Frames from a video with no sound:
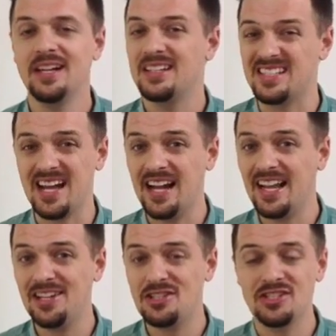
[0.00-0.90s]
Design
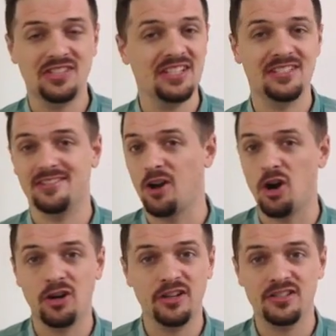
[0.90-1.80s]
agencies,
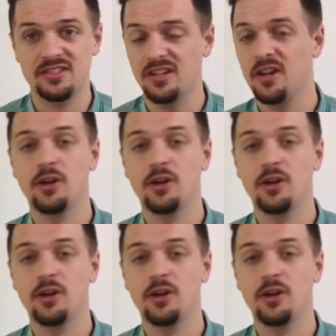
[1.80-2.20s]
artists,